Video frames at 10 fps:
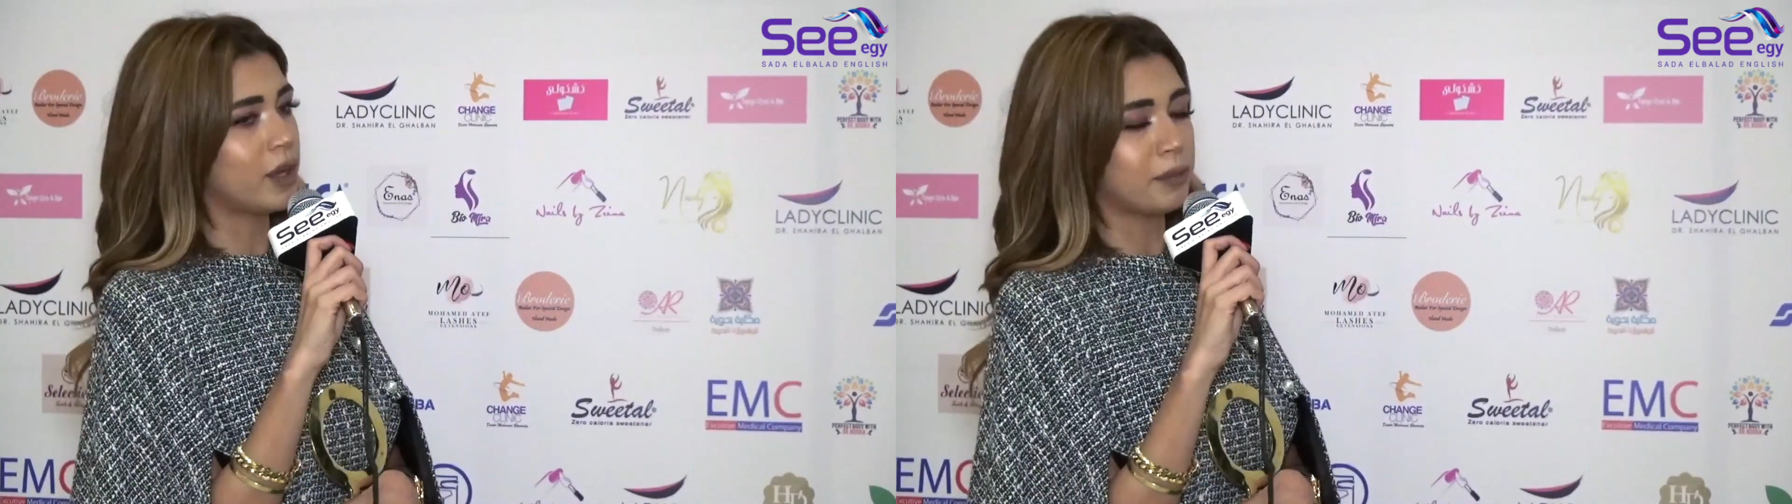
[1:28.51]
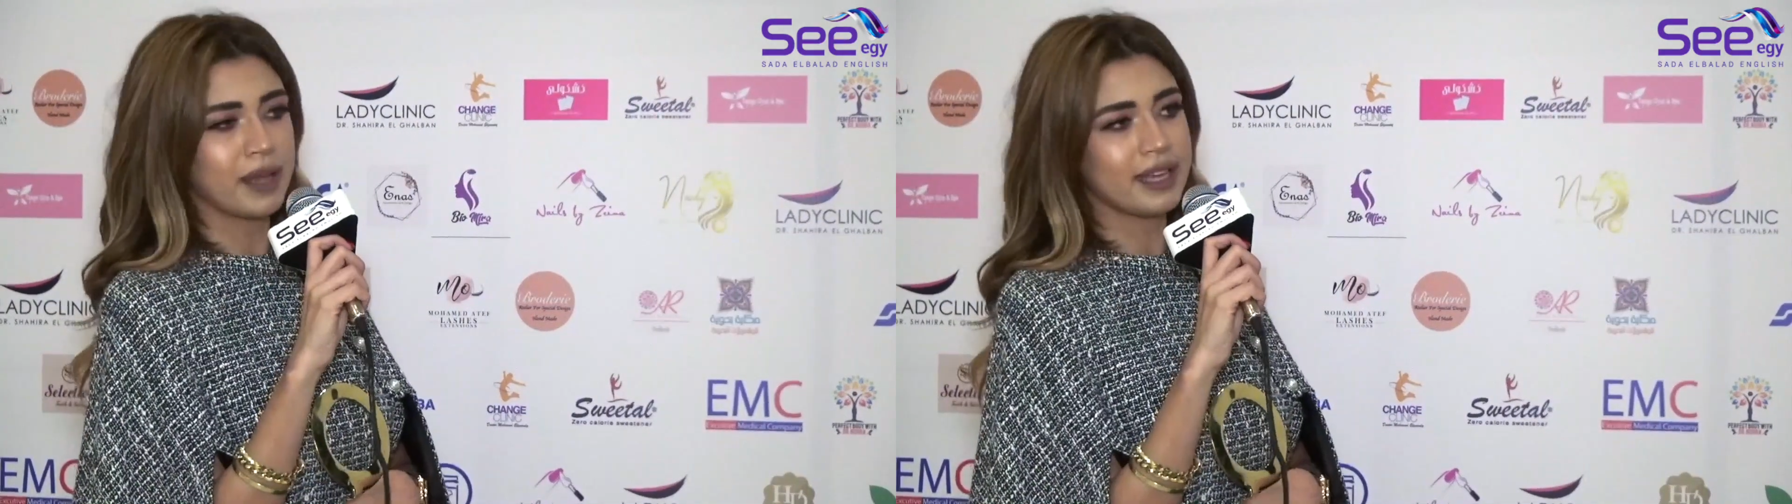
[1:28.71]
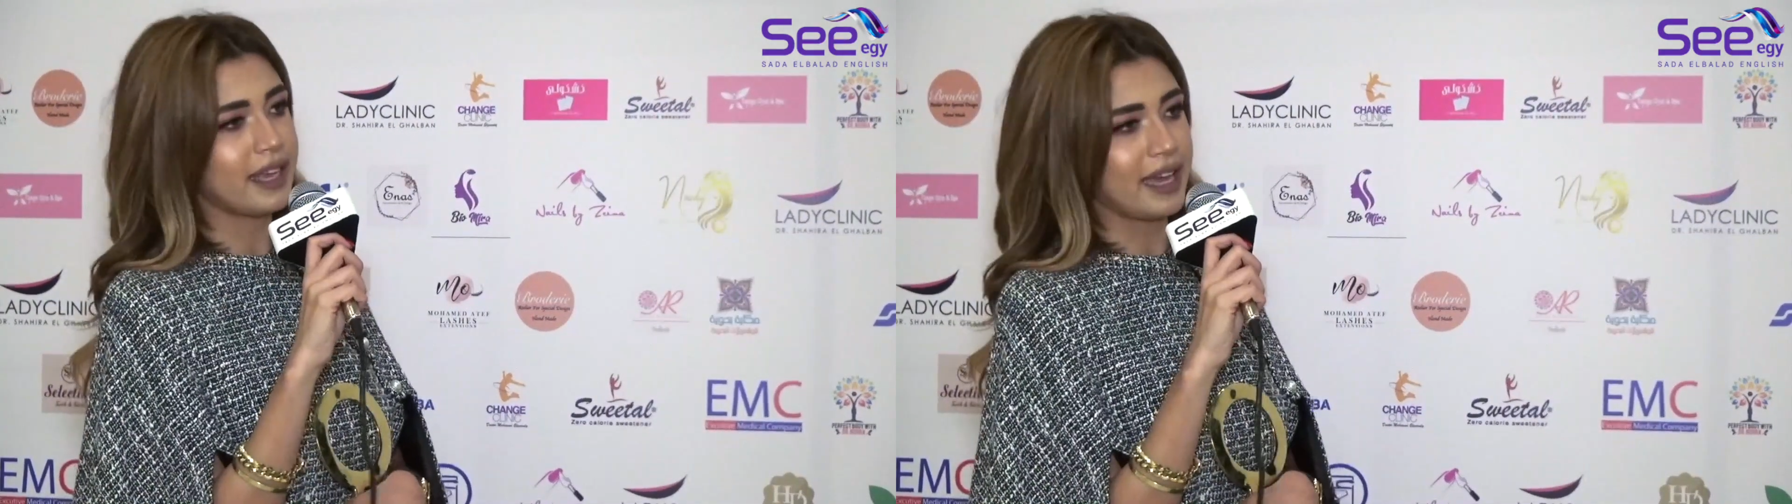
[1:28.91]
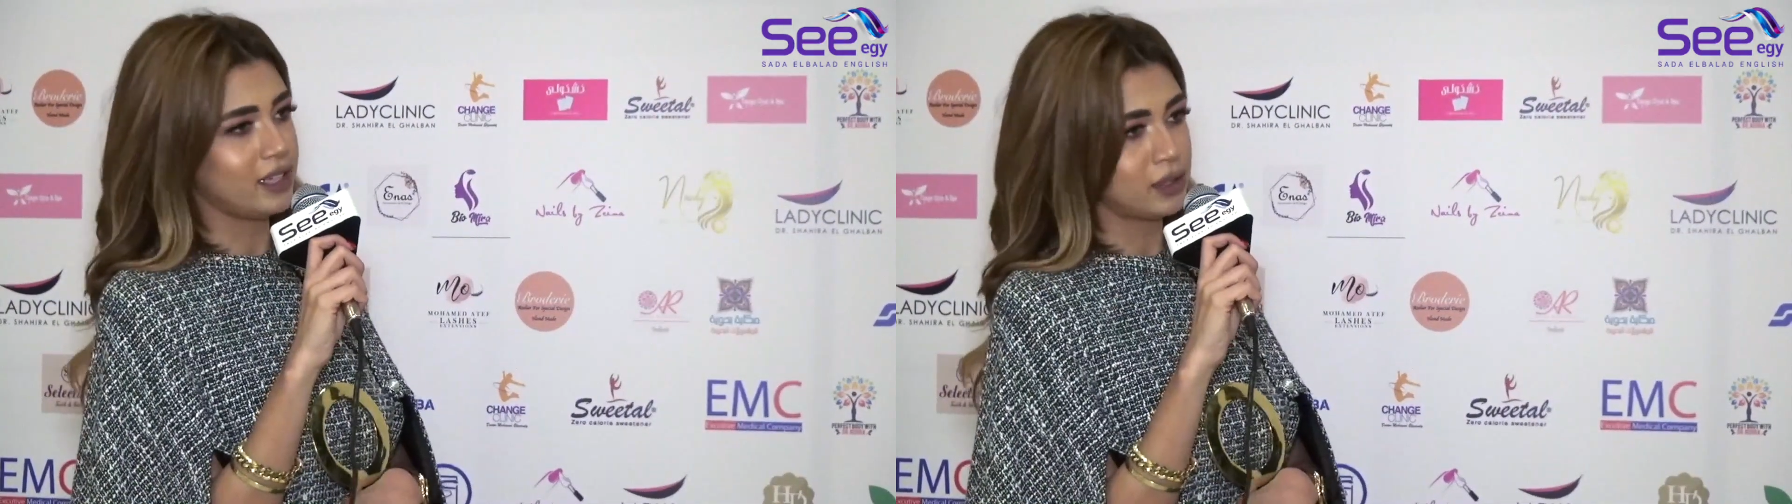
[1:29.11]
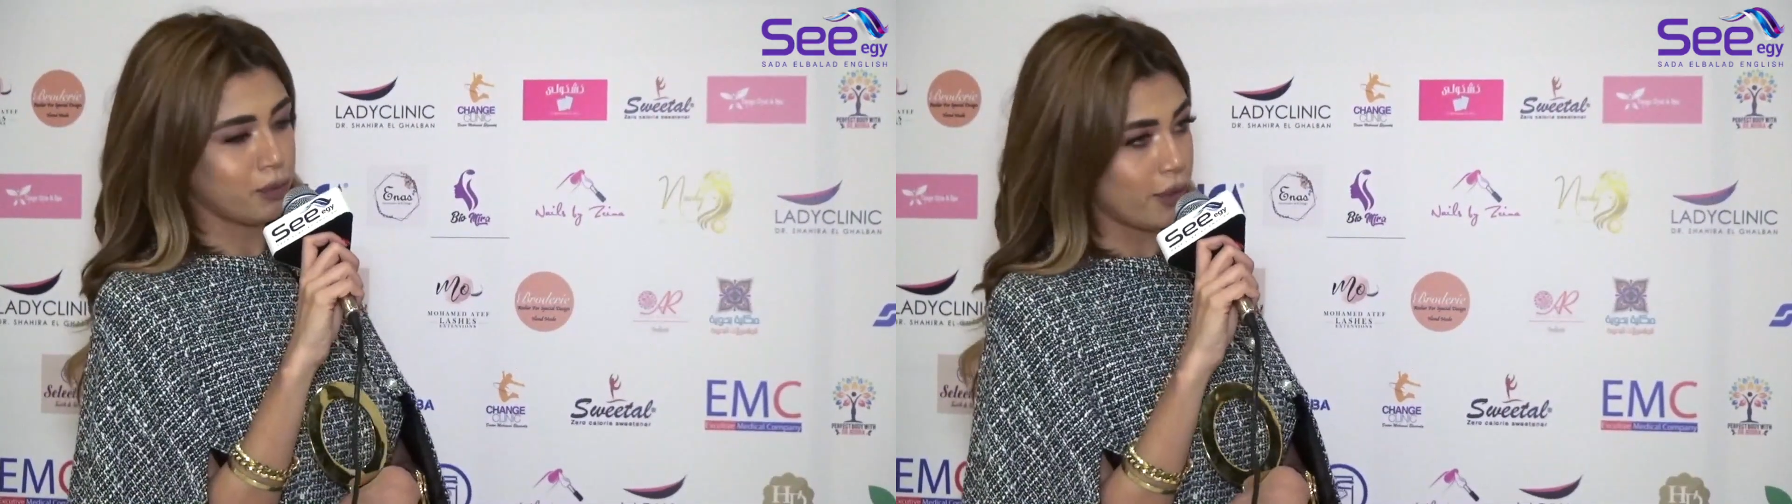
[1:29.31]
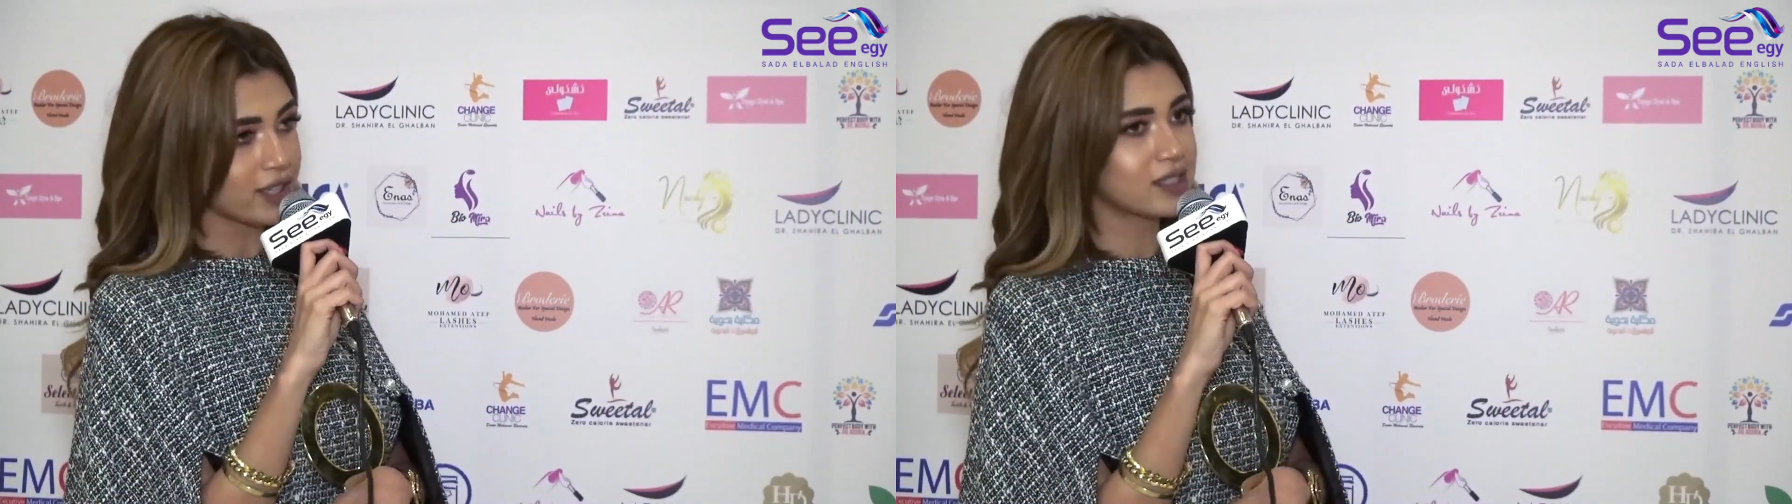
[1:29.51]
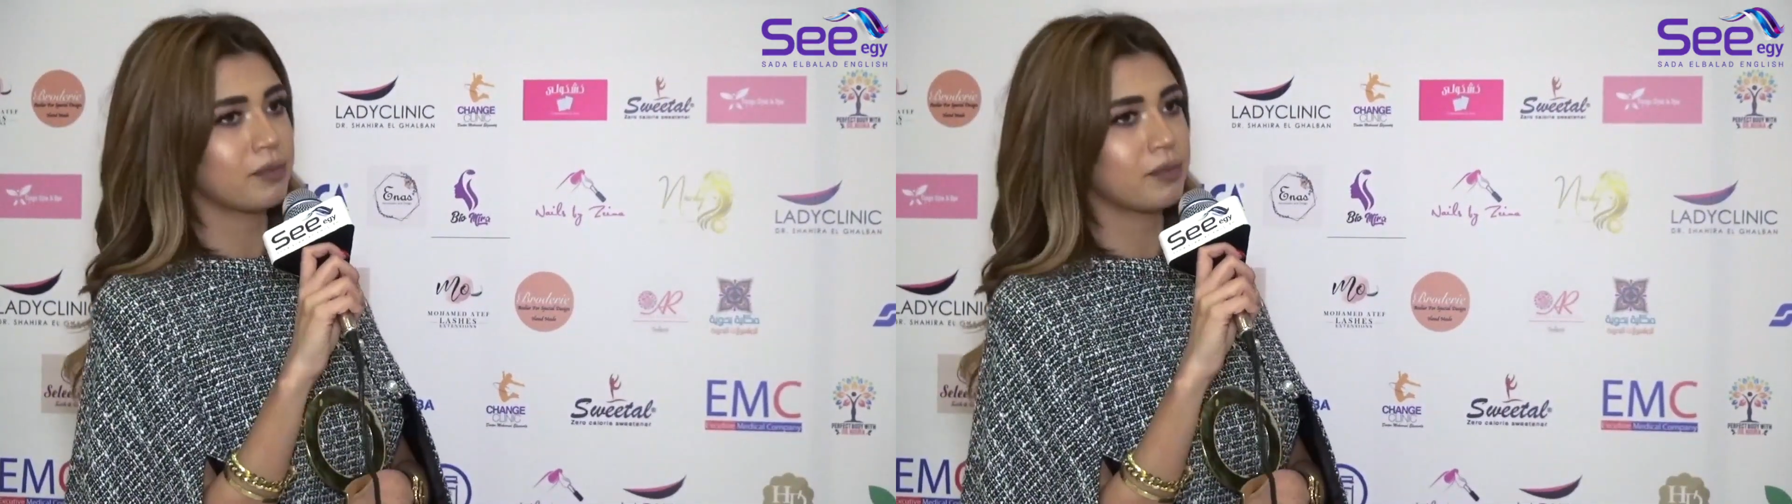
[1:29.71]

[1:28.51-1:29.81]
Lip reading: not playing any sports,